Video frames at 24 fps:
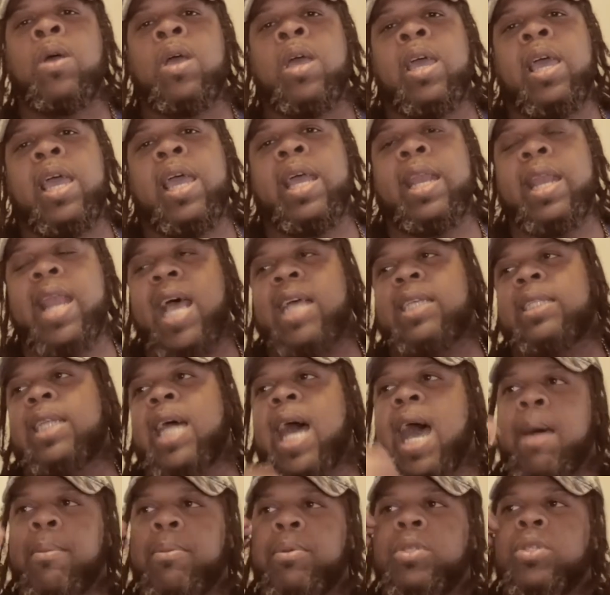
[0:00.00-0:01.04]
And that's the
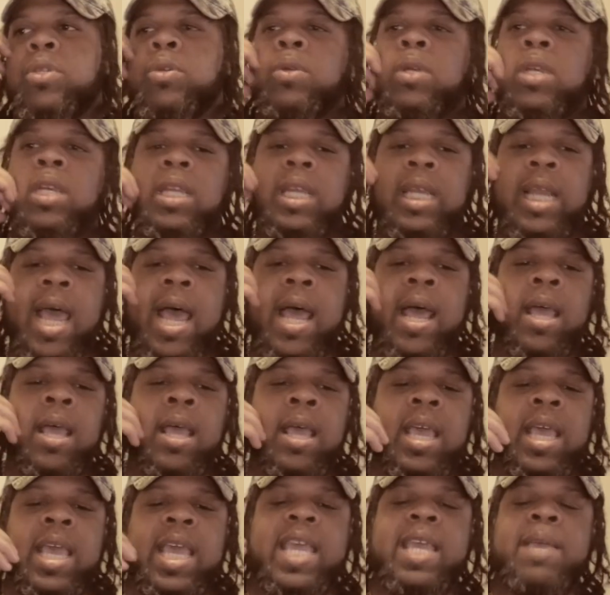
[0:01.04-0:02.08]
opportunity that
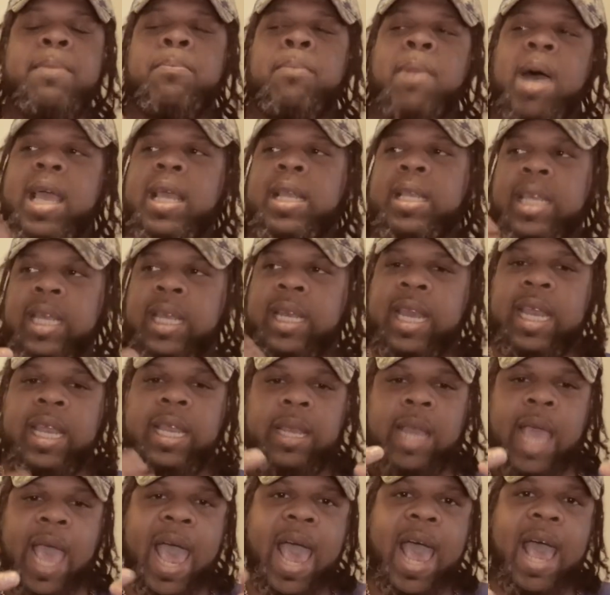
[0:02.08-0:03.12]
he might didn't
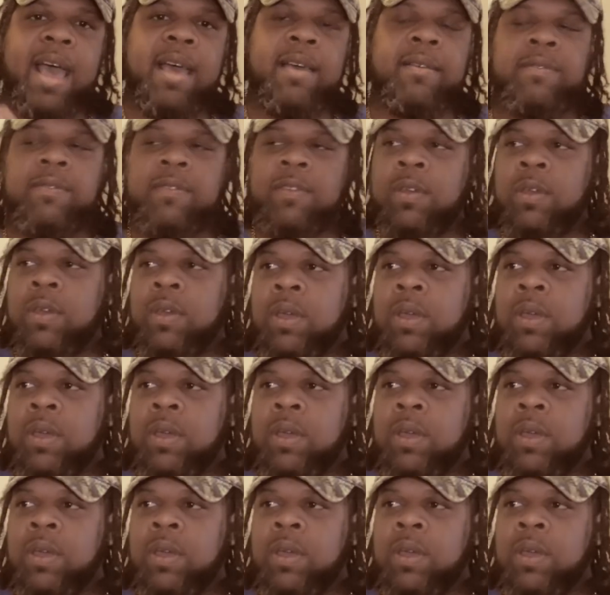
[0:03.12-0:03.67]
have